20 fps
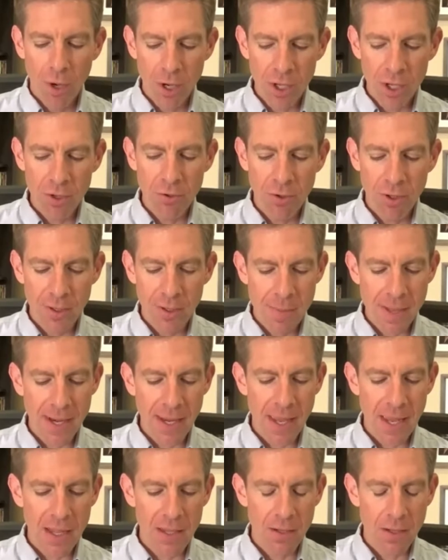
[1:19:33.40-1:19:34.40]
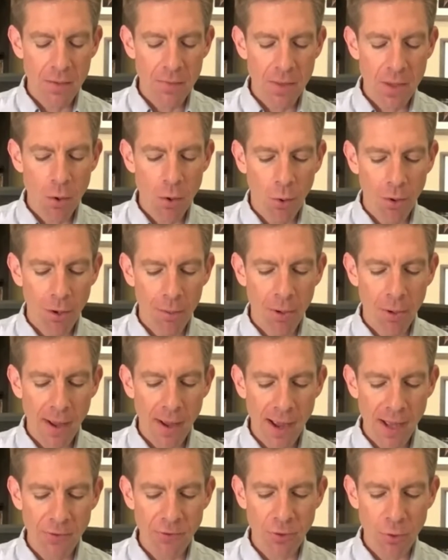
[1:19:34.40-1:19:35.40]
What are you doing to mitigate the
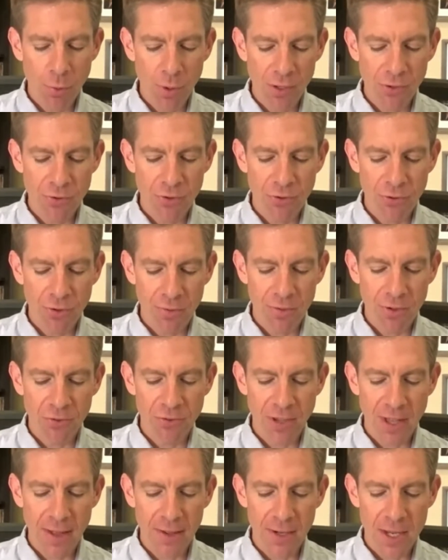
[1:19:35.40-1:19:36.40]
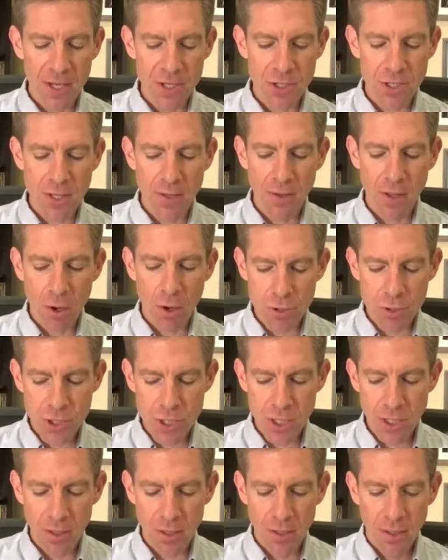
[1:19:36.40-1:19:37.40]
horrible consequences of desalination in the
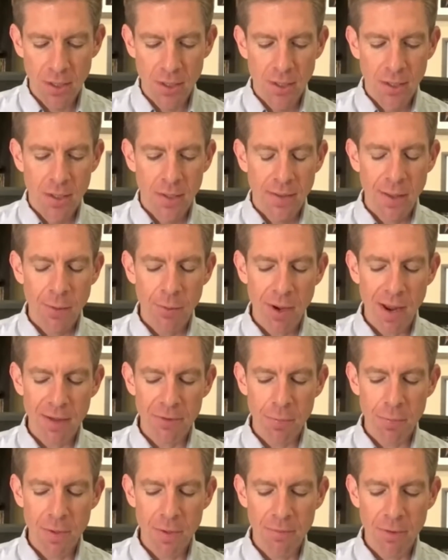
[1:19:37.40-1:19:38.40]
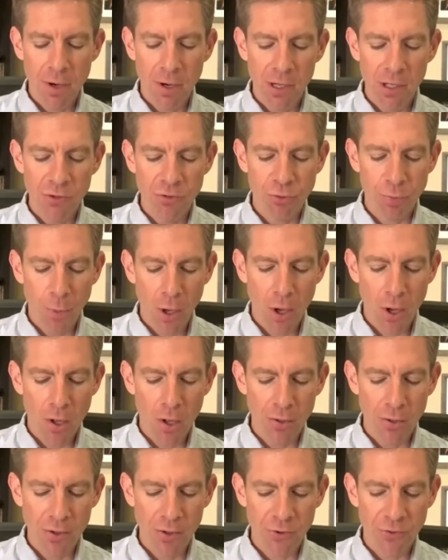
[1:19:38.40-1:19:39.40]
ocean? They would have to be very
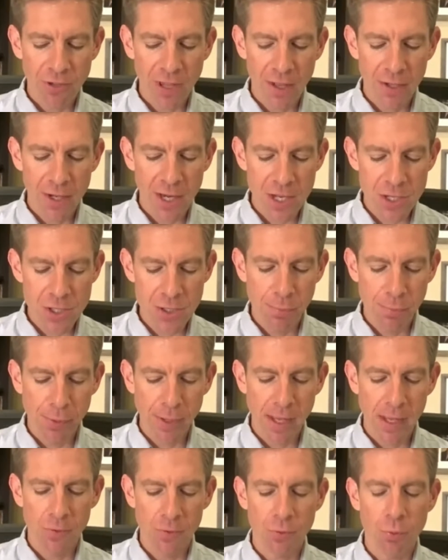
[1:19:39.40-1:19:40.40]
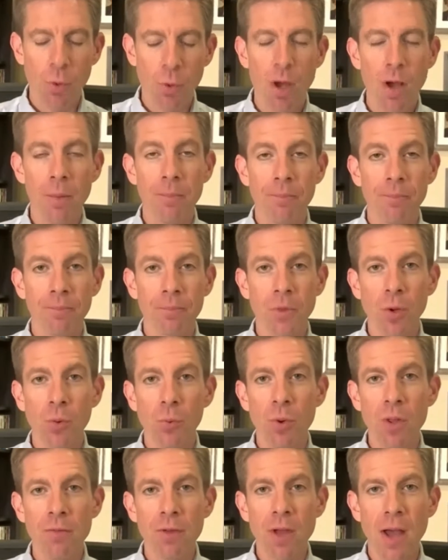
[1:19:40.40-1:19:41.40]
small desalination plants. Well,
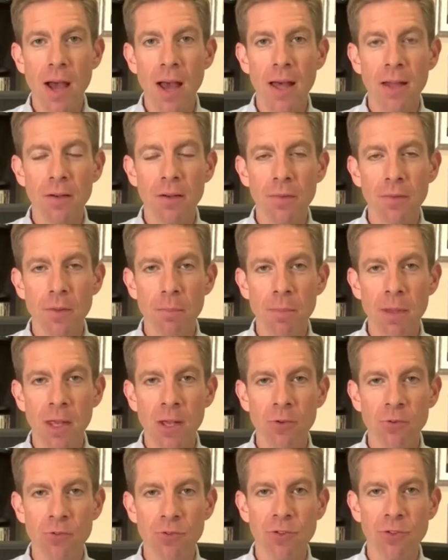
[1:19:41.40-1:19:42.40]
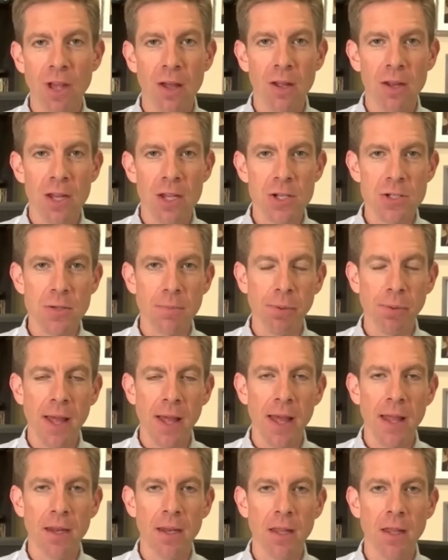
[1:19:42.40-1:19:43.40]
we've got the biggest desalination
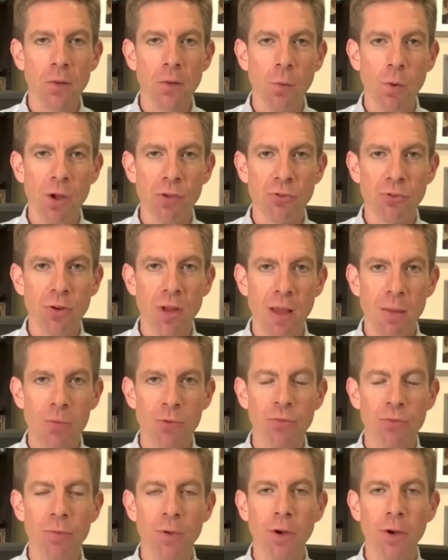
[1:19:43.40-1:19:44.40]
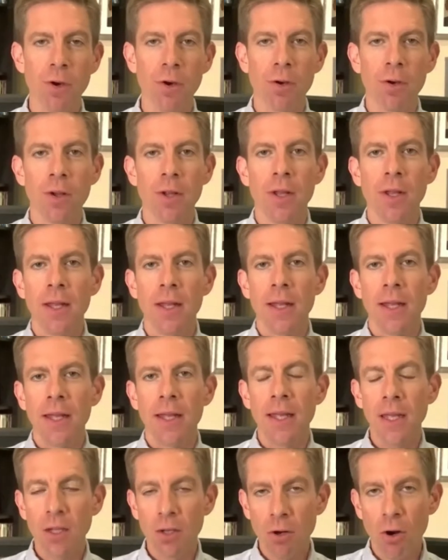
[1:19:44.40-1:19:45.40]
plant in the Western Hemisphere
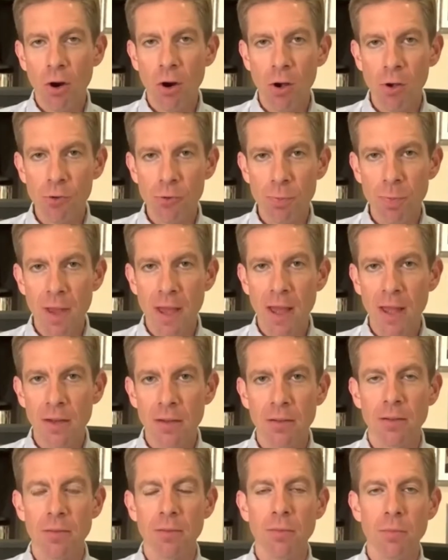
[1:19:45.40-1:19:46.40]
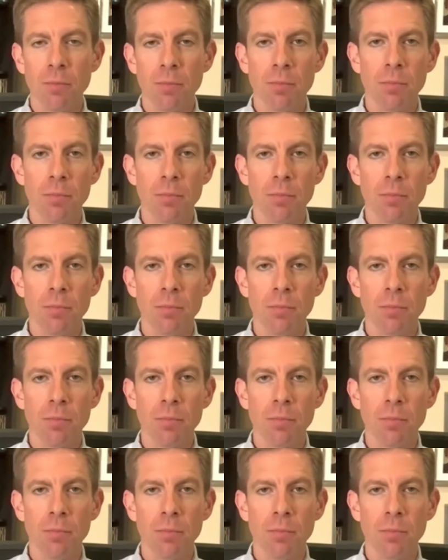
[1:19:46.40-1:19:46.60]
in Carlsbad.